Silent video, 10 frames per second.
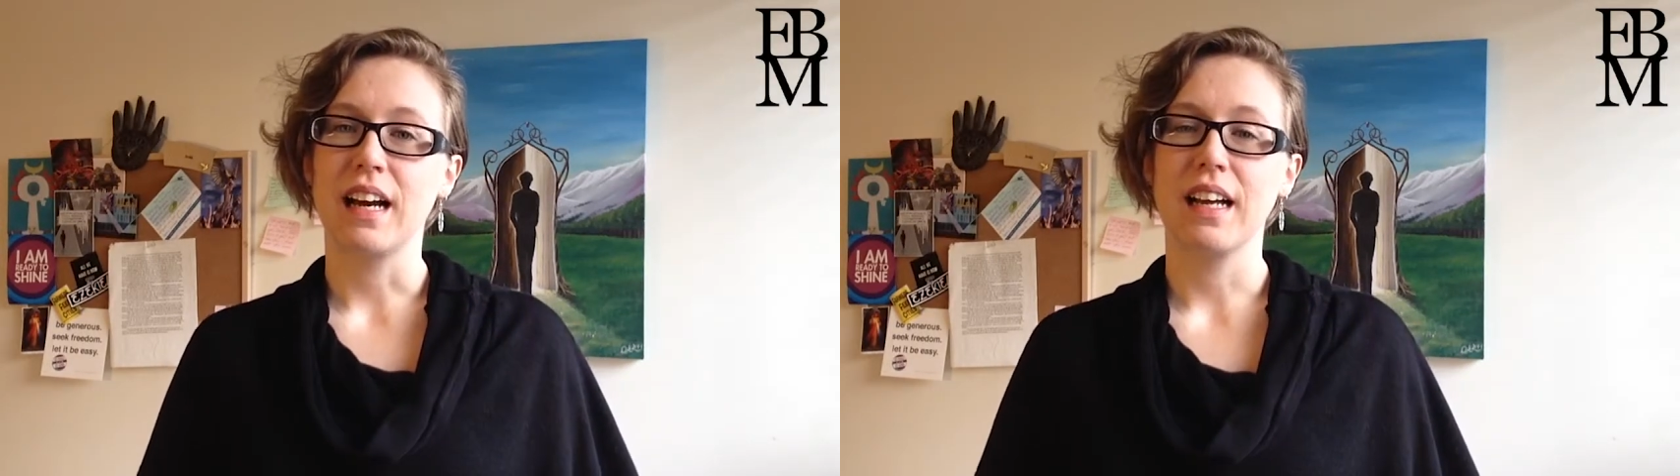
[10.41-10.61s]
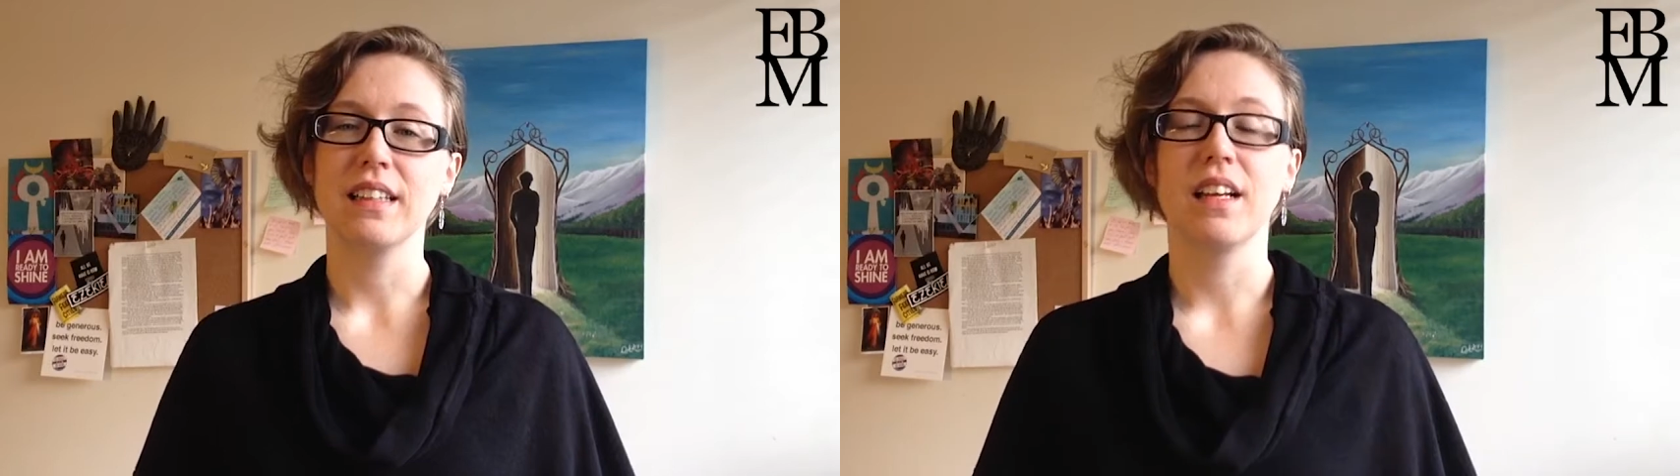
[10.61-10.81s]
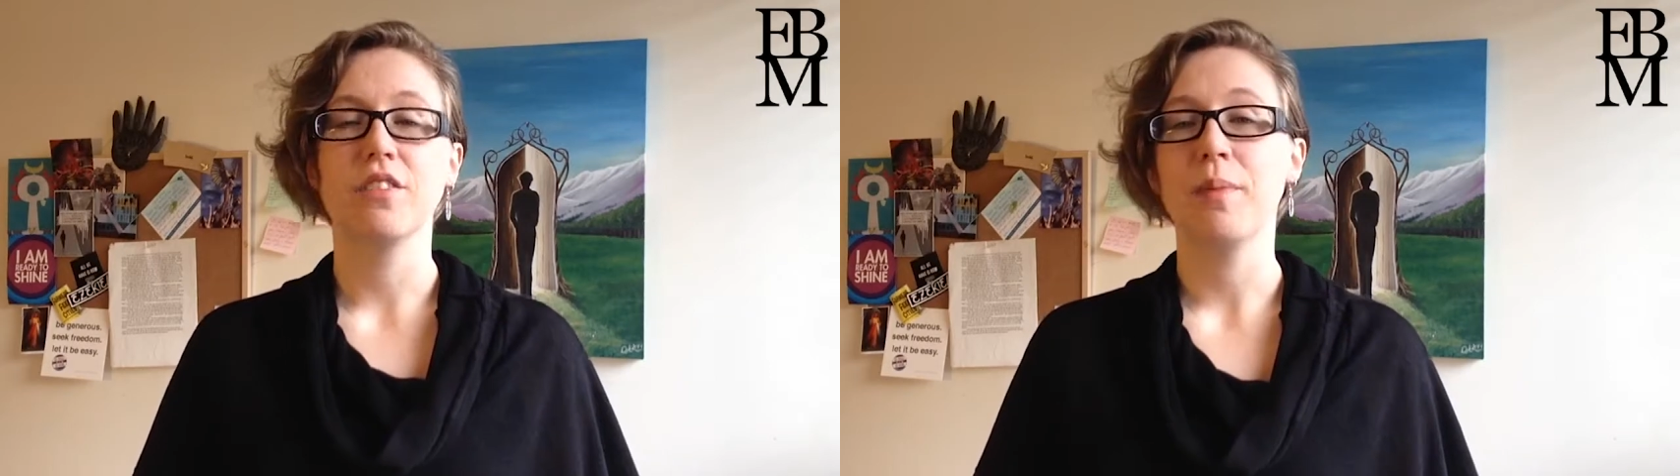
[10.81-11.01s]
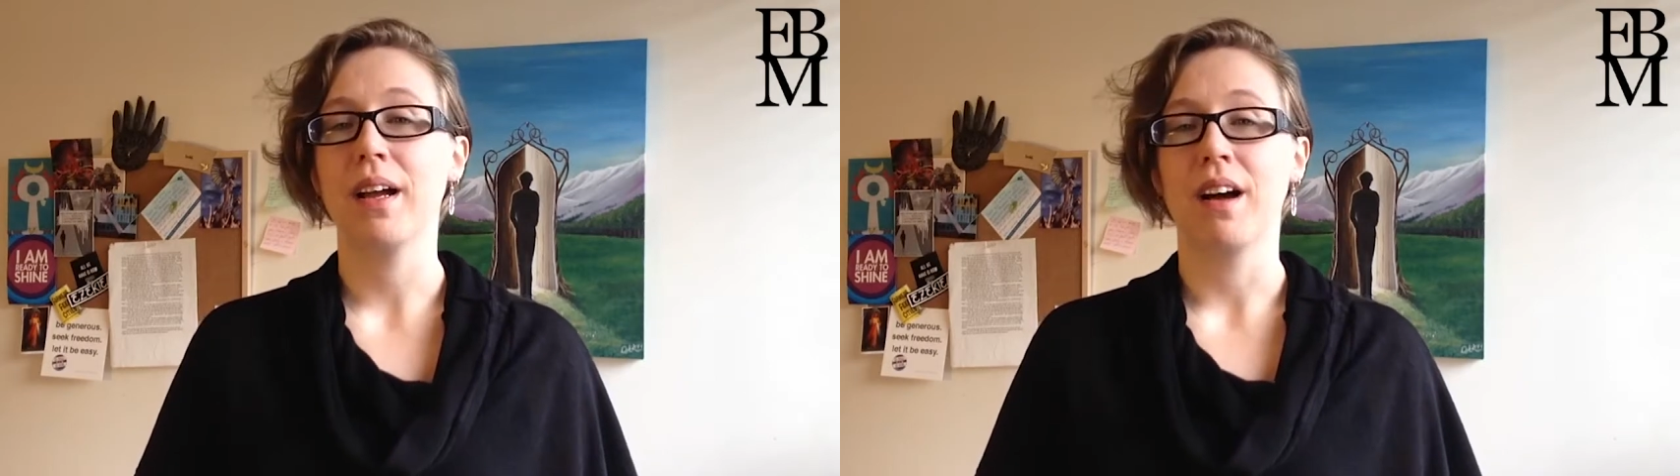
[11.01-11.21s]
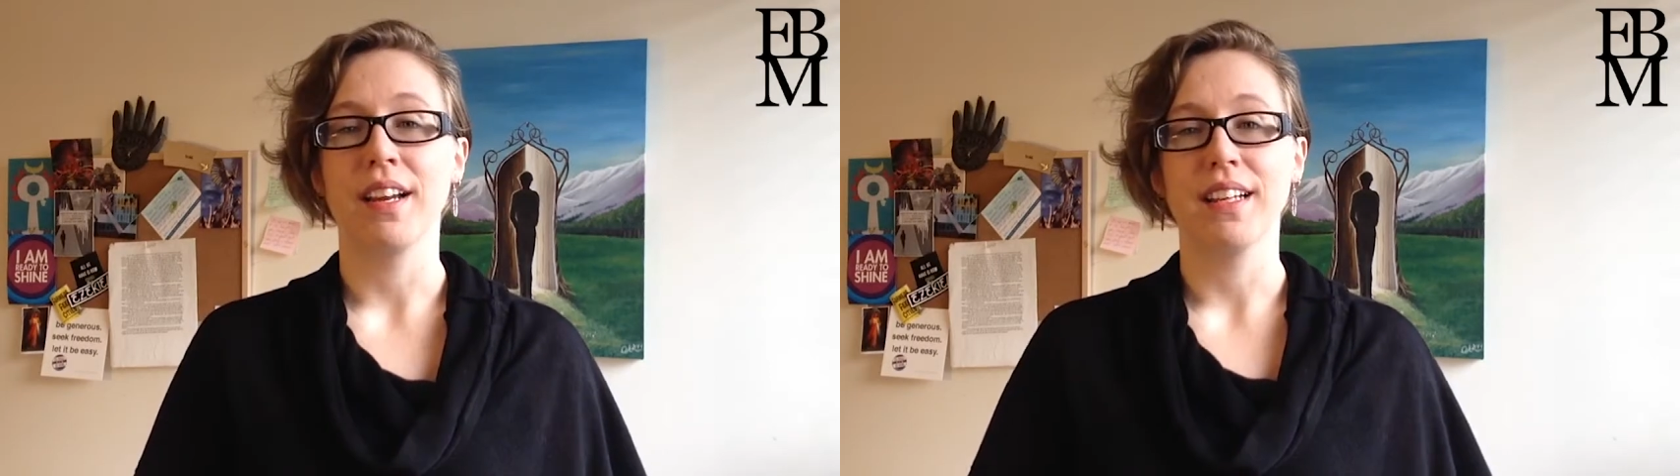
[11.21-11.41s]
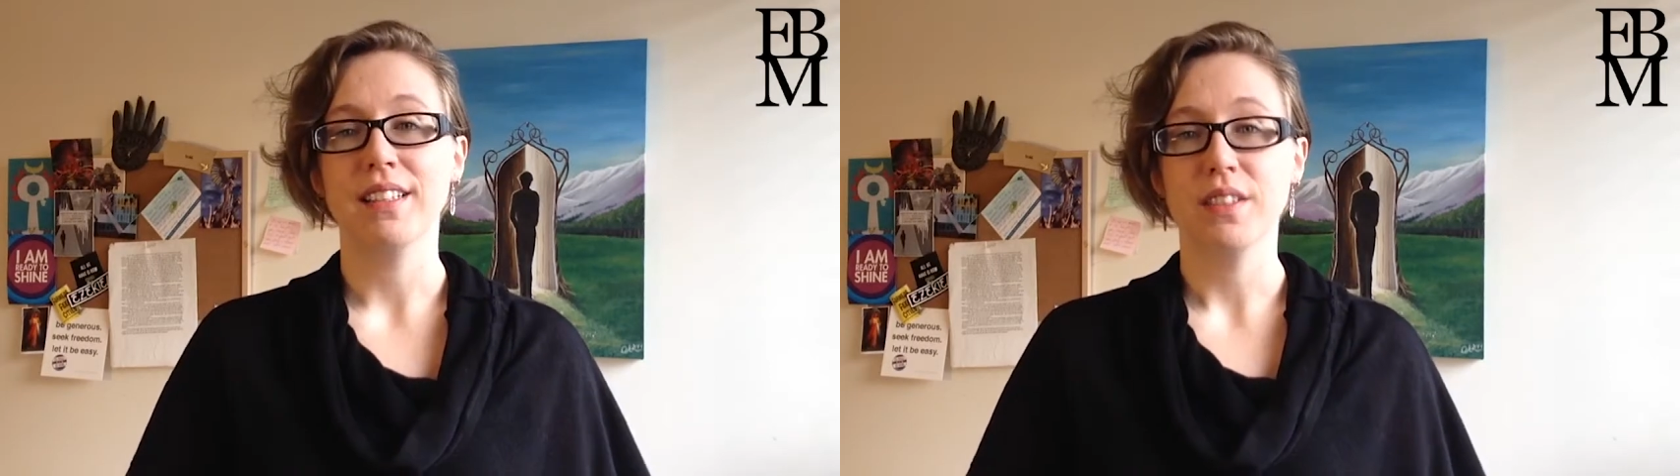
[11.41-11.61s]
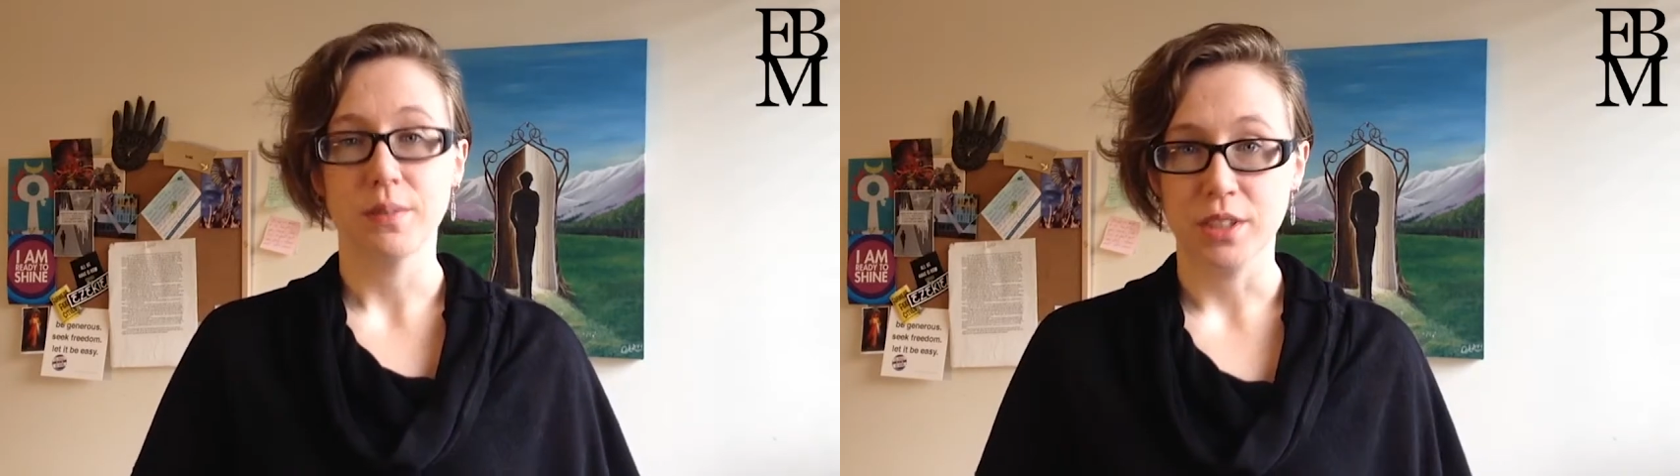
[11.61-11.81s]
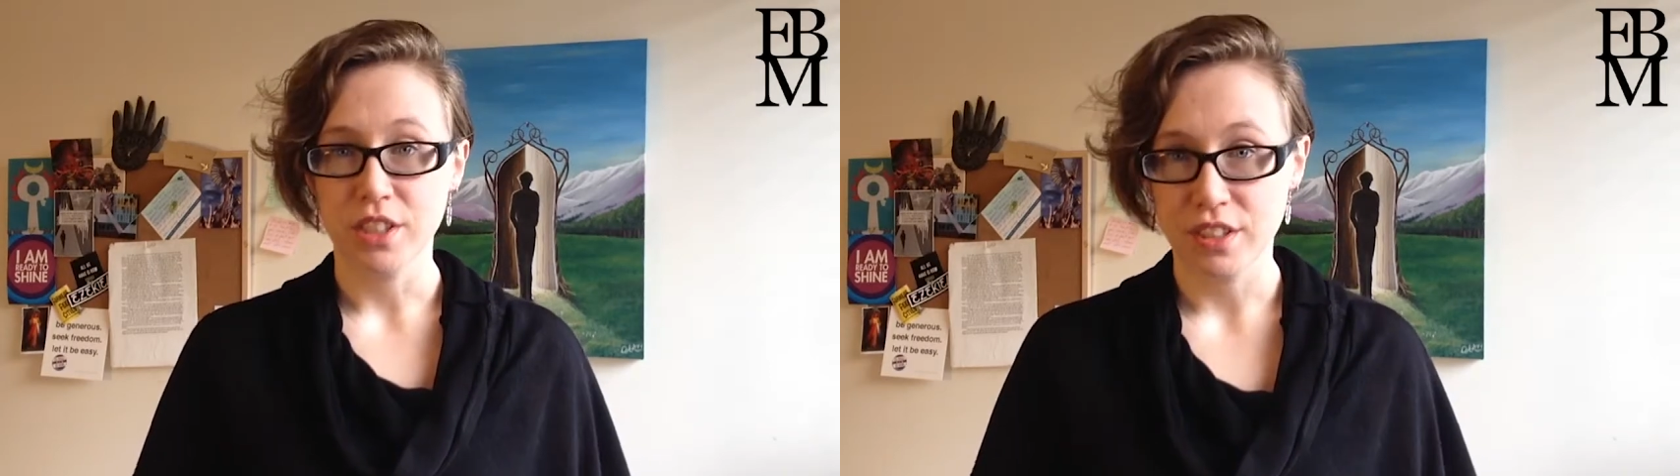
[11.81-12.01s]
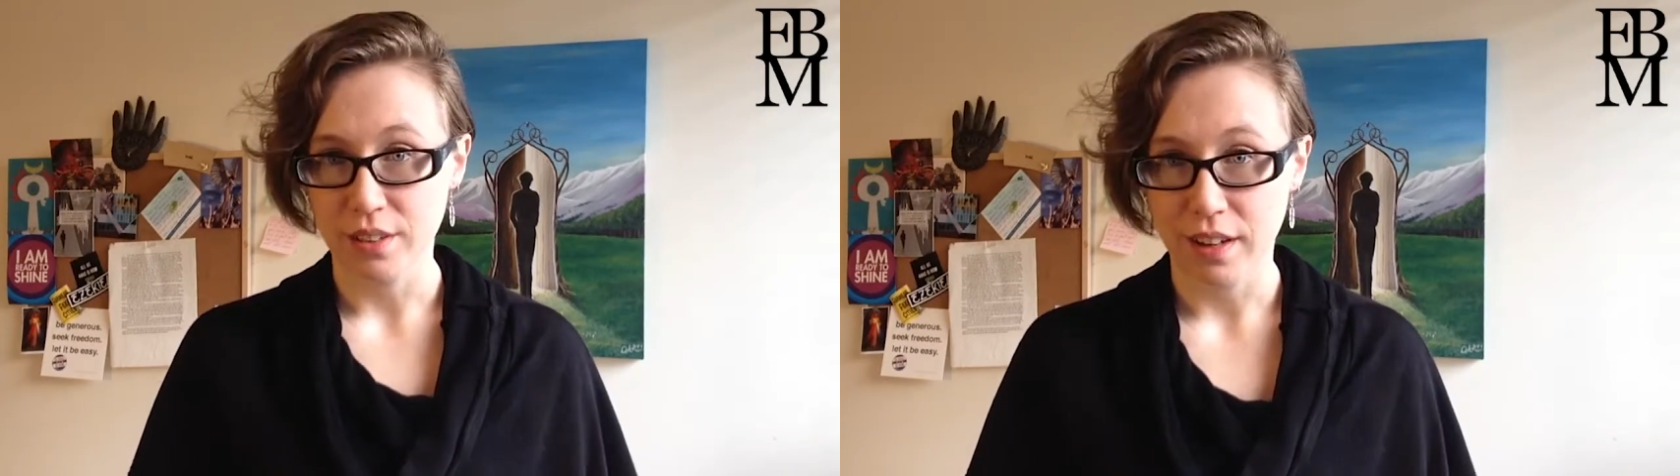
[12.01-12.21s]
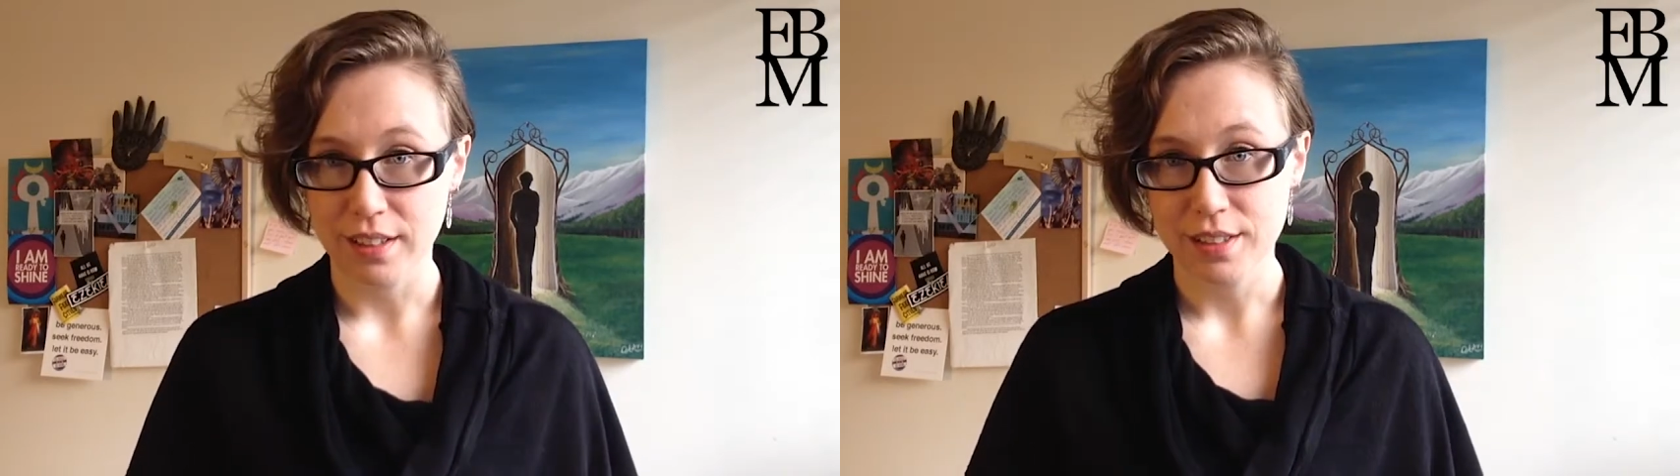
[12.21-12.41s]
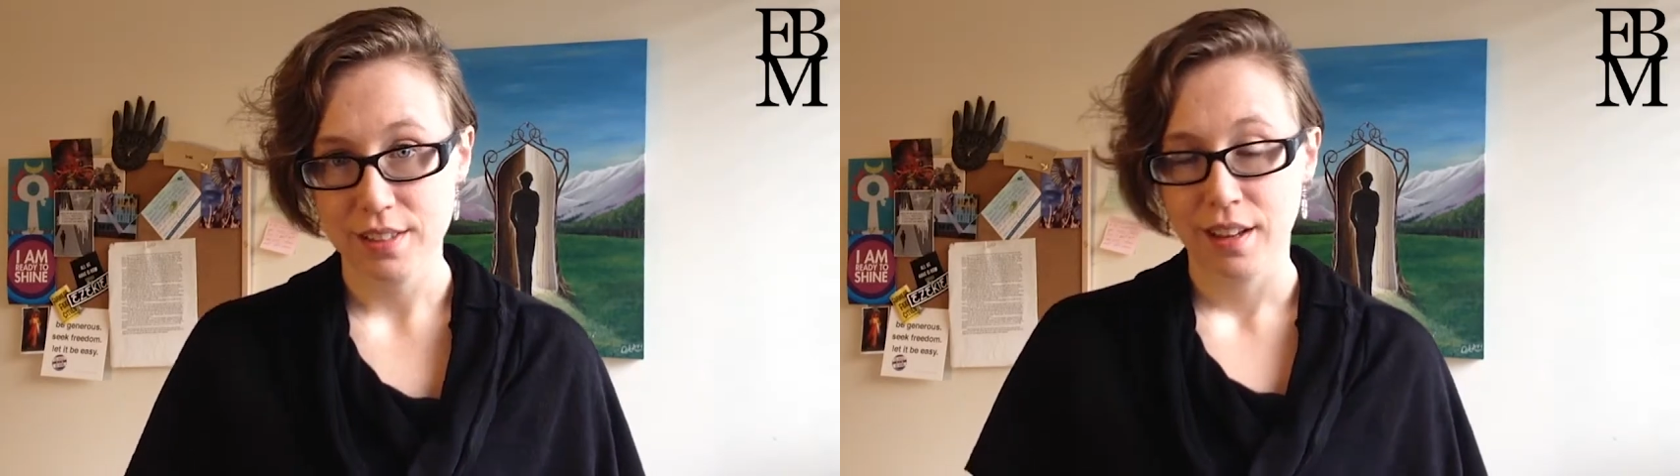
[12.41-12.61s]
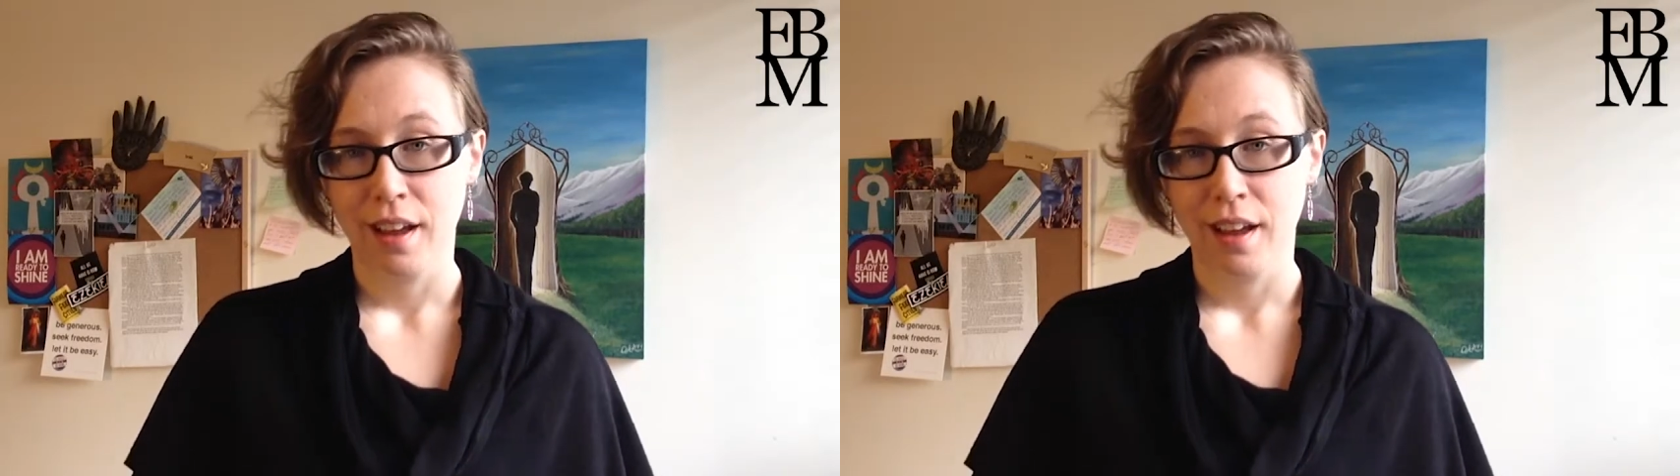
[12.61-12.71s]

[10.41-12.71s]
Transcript: I love my audience, which is you guys,